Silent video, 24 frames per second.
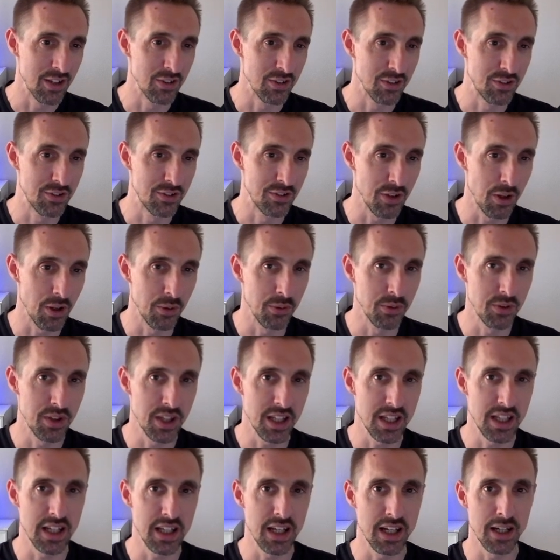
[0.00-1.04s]
So
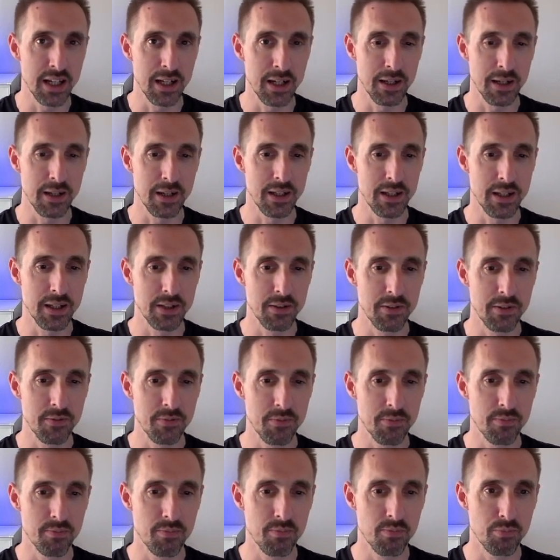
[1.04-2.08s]
the
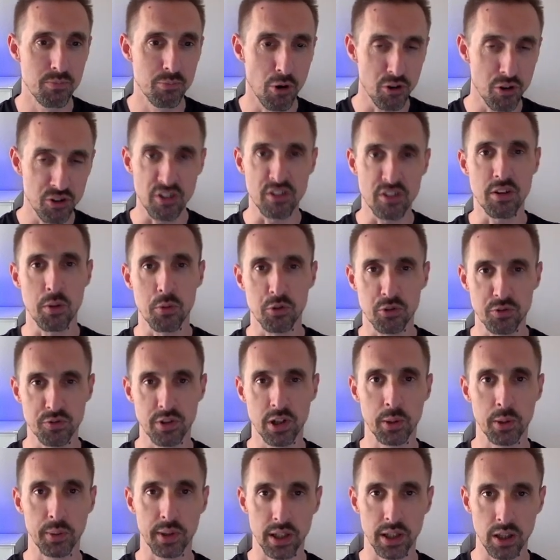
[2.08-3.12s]
project I was
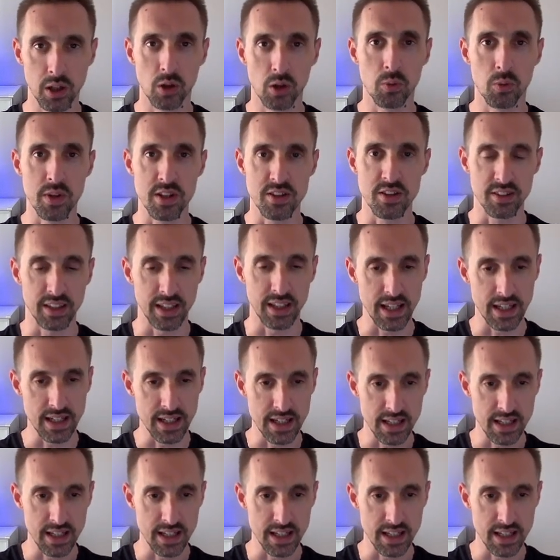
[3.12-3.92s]
following along with to get